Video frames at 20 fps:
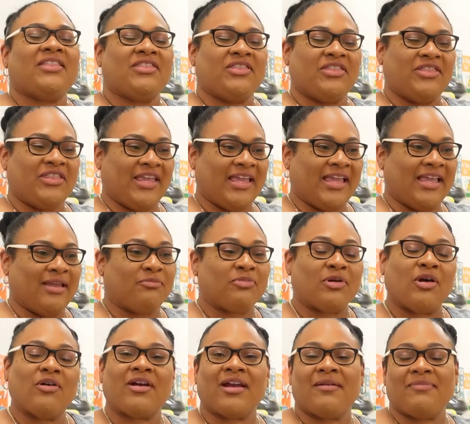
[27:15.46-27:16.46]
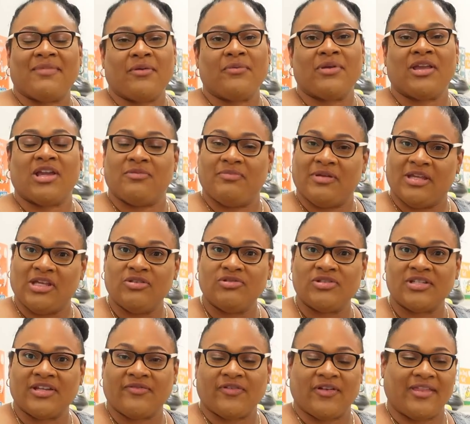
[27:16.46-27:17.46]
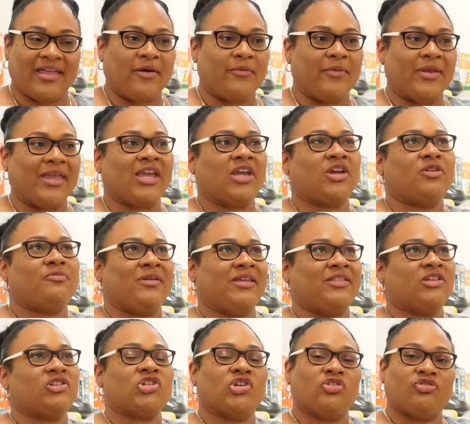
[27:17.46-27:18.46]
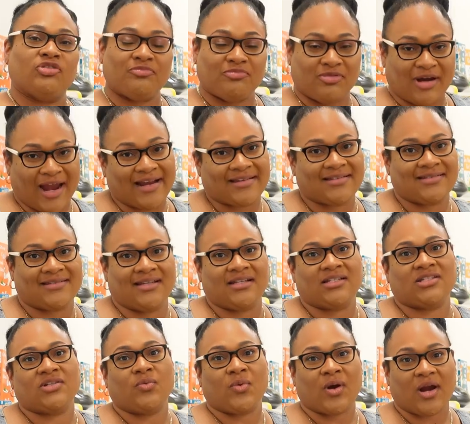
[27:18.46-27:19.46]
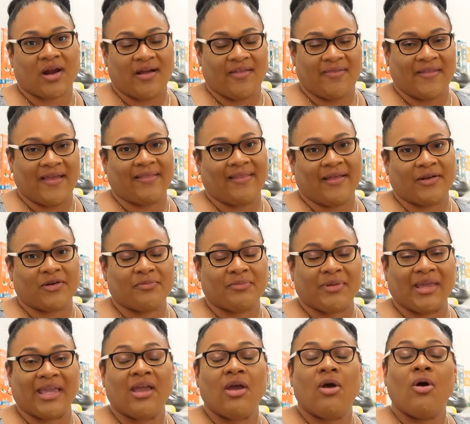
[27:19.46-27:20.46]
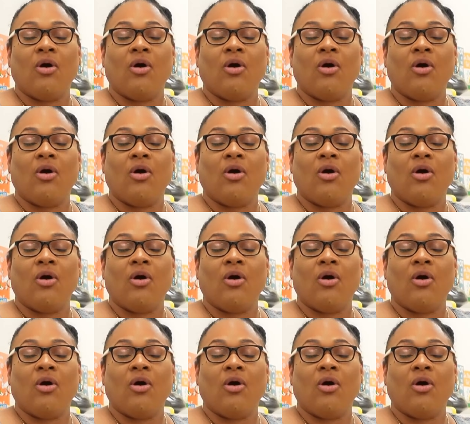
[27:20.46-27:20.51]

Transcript: the program that we could be using for that week could be the children practicing to work on that letter B.